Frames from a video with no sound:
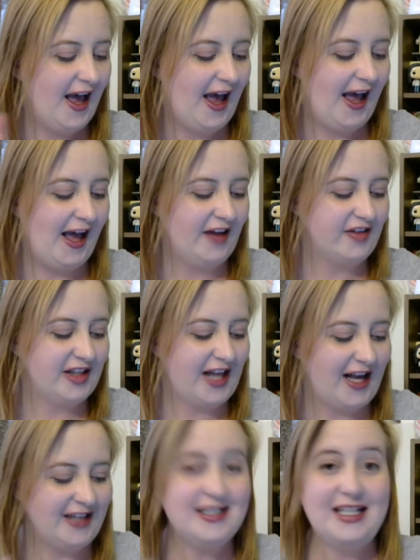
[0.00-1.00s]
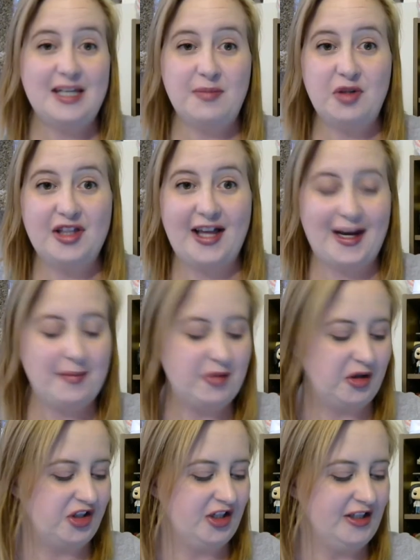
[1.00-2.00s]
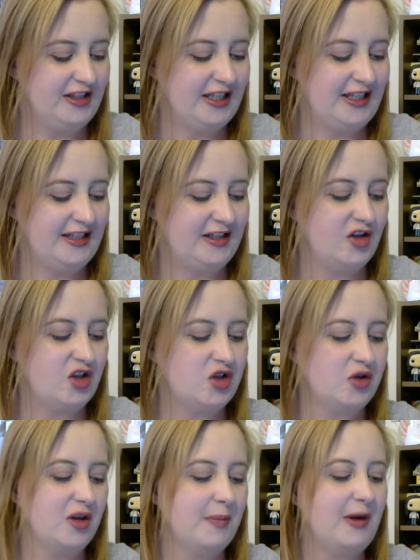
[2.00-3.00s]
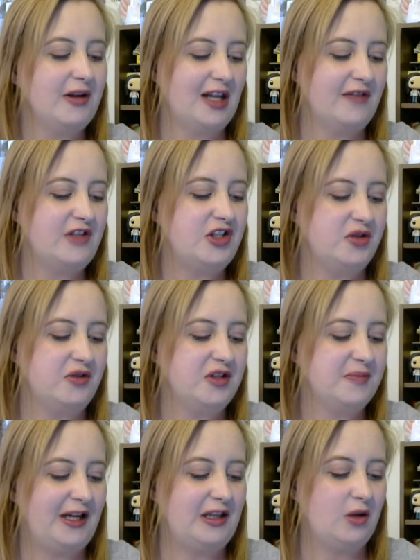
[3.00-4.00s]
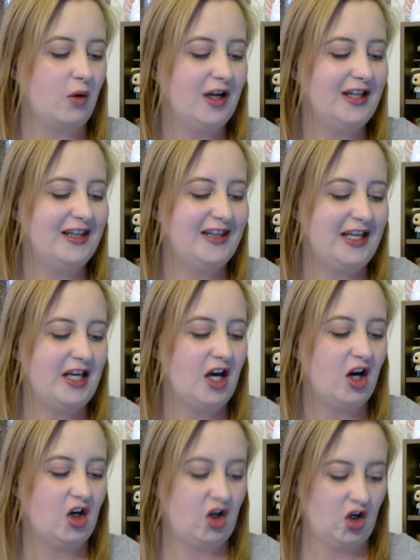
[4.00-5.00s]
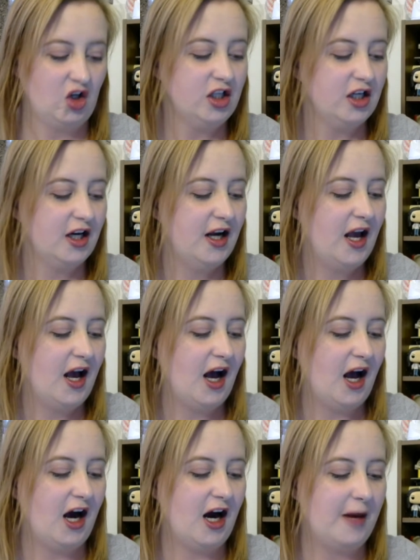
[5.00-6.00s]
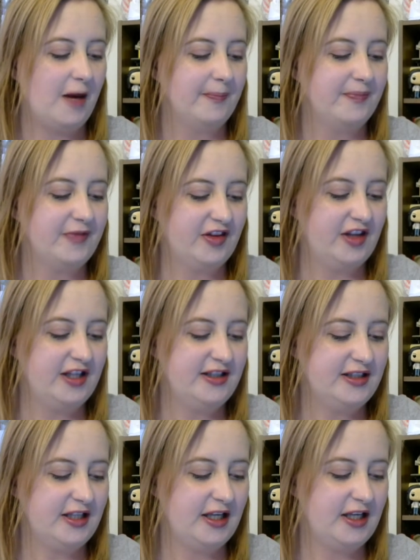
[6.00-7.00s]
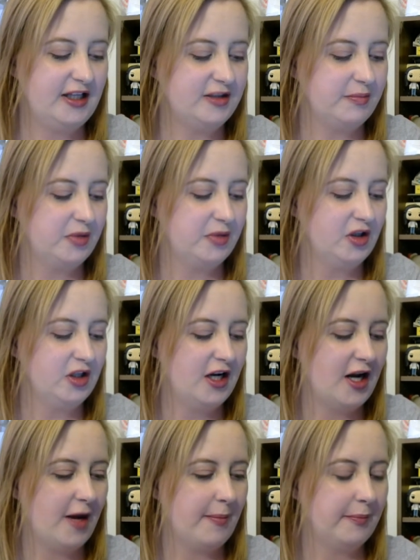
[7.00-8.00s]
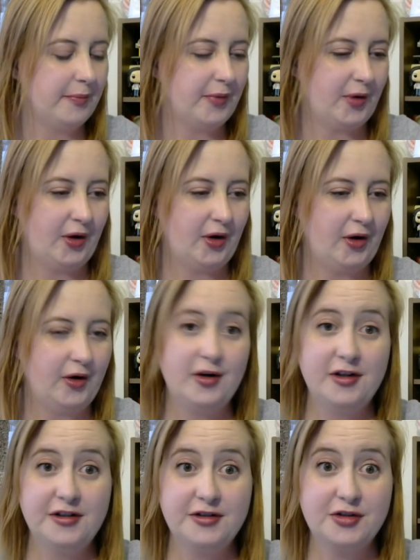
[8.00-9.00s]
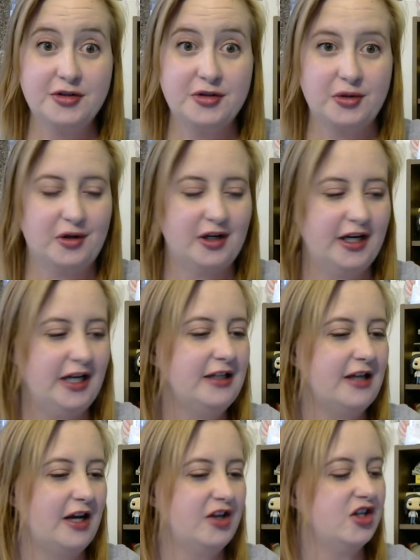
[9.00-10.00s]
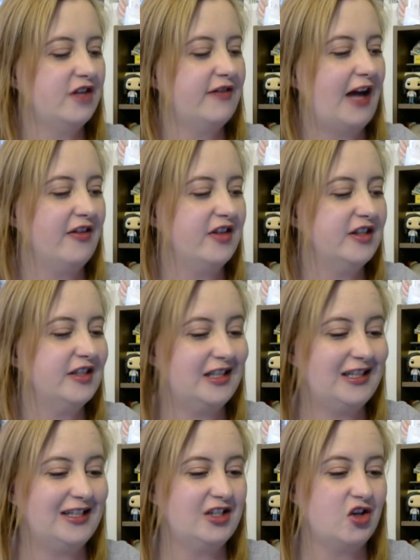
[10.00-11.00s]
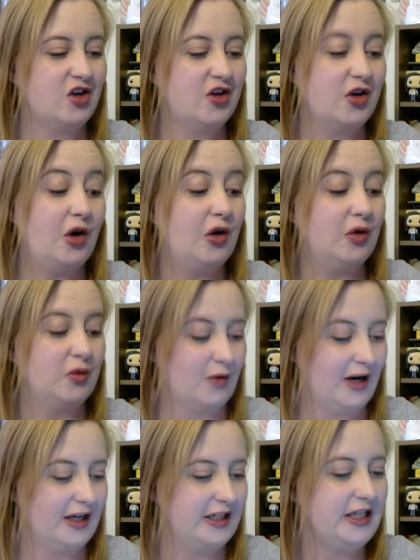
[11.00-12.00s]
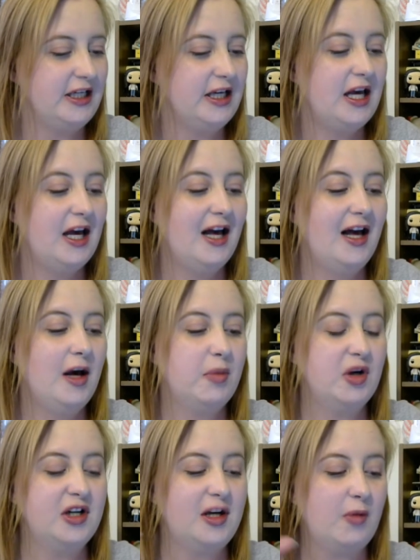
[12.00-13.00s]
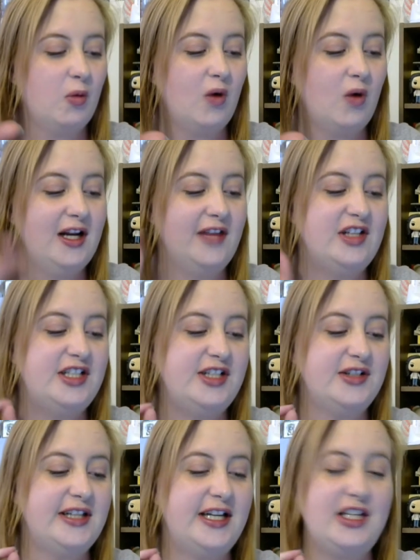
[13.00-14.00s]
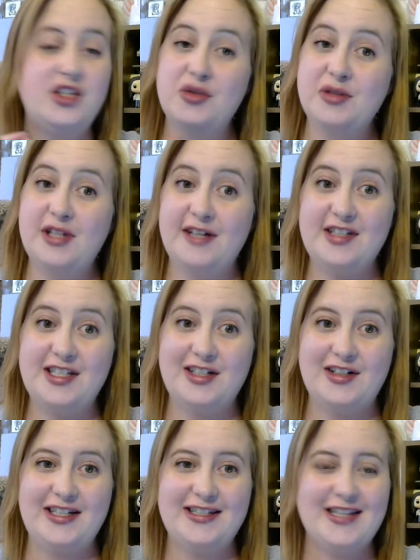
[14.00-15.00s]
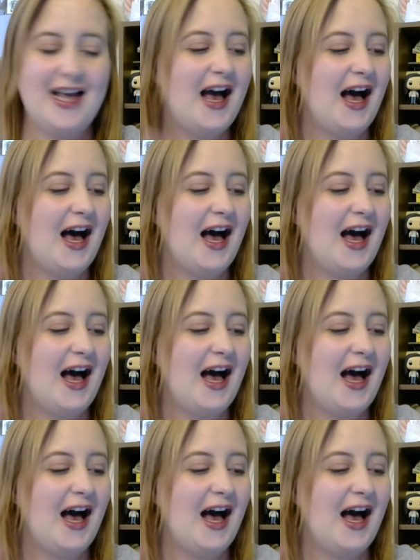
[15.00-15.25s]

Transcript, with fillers: And the last ebook that I purchased is The Truth About Love and Dukes by Laura Lee Guhrke. Um, this is book number, sorry, I should have had this clicked on already. Book number one in the Dear Lady True Love series.